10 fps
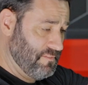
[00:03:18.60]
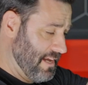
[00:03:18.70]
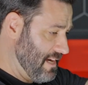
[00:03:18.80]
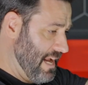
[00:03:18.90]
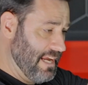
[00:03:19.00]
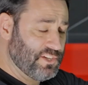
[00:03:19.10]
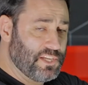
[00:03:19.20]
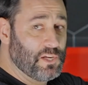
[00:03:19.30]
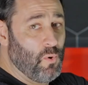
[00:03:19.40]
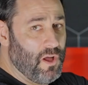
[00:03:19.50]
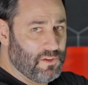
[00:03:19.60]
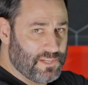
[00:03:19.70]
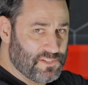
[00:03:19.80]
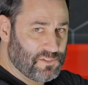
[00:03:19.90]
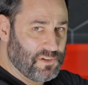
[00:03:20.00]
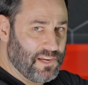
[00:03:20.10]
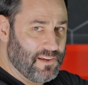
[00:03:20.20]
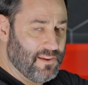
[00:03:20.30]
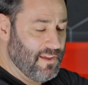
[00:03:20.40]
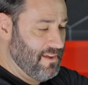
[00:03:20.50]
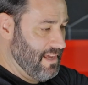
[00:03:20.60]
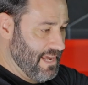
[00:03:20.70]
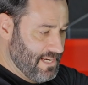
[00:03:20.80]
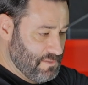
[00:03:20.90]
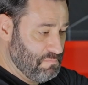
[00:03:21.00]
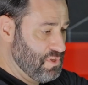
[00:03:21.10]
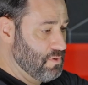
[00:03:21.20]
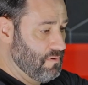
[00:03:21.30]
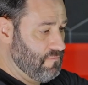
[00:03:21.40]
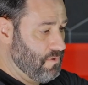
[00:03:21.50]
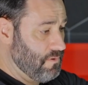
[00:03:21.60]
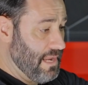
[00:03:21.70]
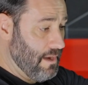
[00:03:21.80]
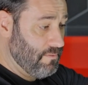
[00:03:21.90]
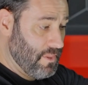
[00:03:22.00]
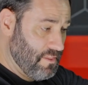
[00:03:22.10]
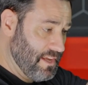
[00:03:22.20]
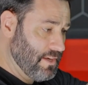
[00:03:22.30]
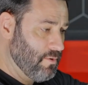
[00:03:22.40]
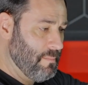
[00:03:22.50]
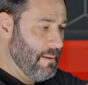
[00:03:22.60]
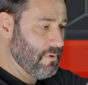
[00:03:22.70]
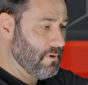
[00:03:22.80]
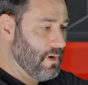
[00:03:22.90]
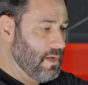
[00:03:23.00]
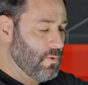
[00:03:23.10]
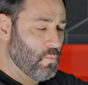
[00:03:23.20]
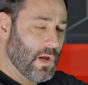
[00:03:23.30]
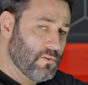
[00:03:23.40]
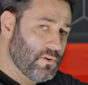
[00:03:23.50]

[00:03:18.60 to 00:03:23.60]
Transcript: got an HD quality screen and it's beautiful. Now, the thing to remember, whether